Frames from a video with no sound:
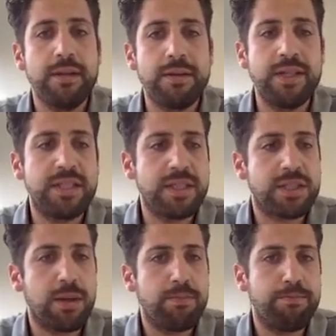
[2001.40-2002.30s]
This
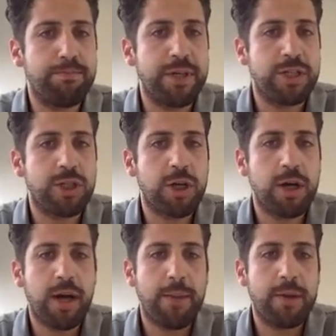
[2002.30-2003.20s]
is some
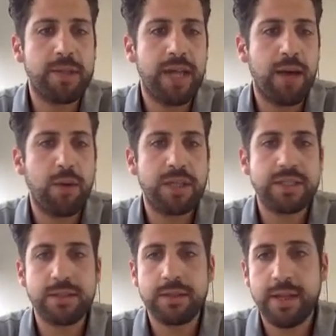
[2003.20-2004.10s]
picture about the
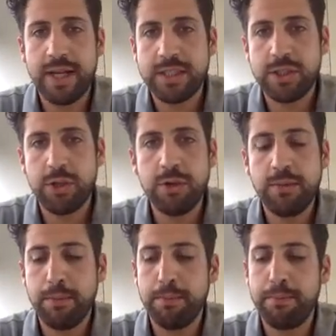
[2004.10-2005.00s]
AWACS texture
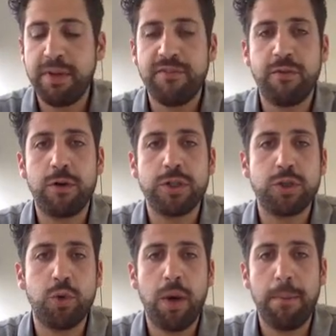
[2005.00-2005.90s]
before
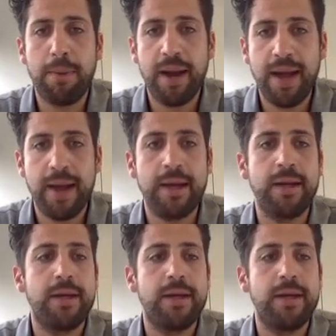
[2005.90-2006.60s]
to apply